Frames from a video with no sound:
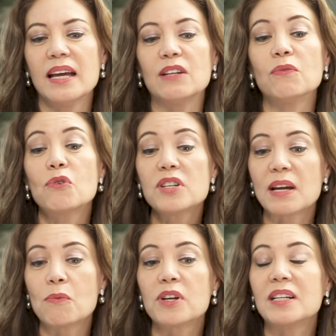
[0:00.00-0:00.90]
And of course,
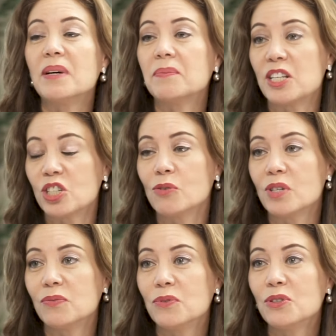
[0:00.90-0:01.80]
I worried about my
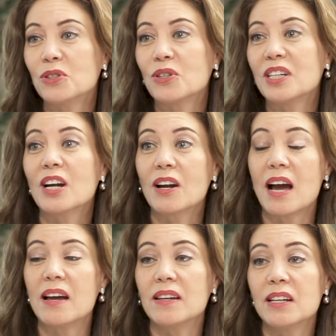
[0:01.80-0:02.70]
children's future.
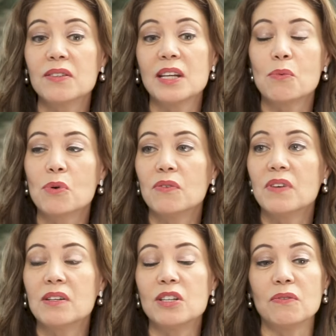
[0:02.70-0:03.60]
Here they were
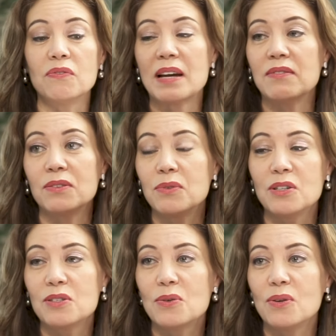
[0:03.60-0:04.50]
very, 5 and 3
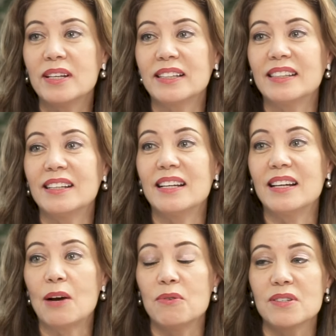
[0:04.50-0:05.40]
years old, and
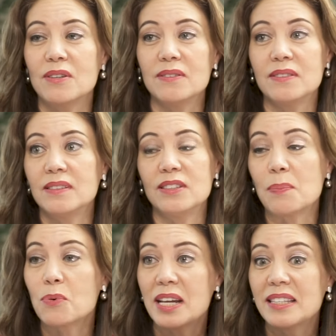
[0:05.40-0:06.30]
I was
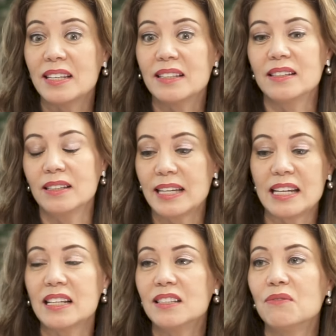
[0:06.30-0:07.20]
separated,
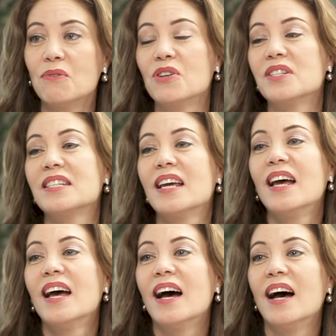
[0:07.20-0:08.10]
getting a divorce.
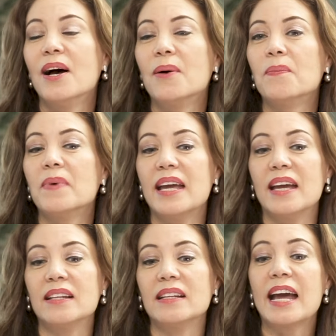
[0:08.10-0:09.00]

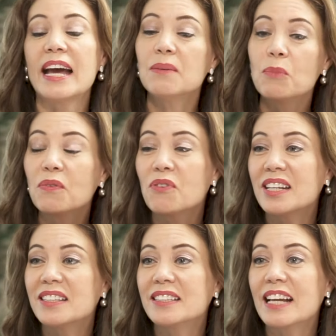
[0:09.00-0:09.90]
And I had a
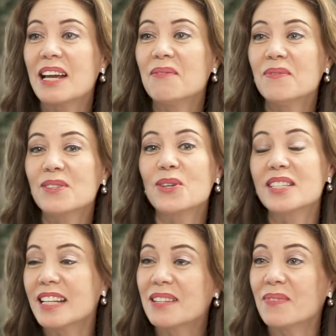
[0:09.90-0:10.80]
boyfriend at the time, so
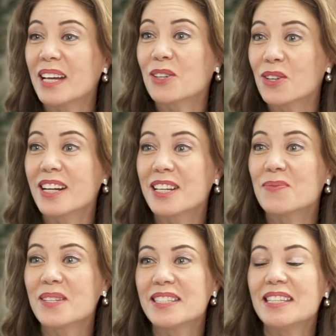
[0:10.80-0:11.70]
it's not my current
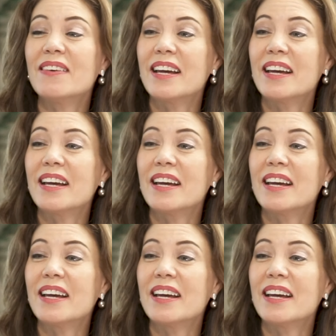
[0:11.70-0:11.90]
husband, Steve.